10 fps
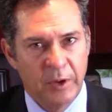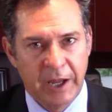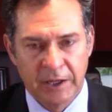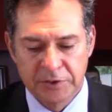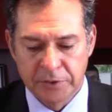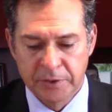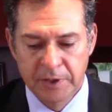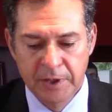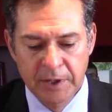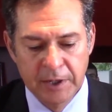cancer.
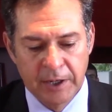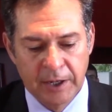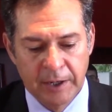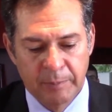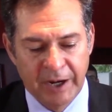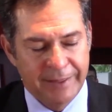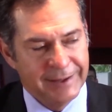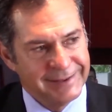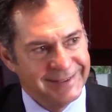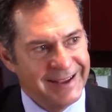But I
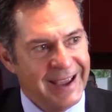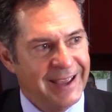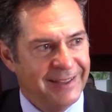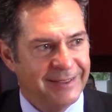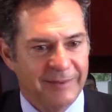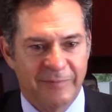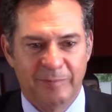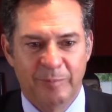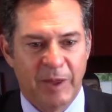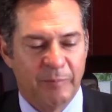think today
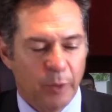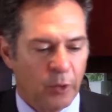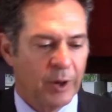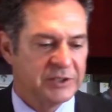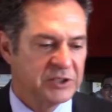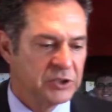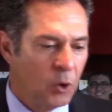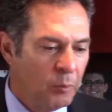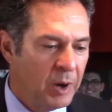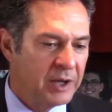they've progressed
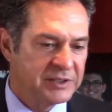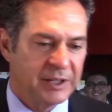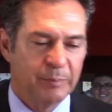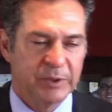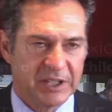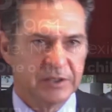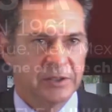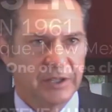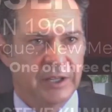so much that potentially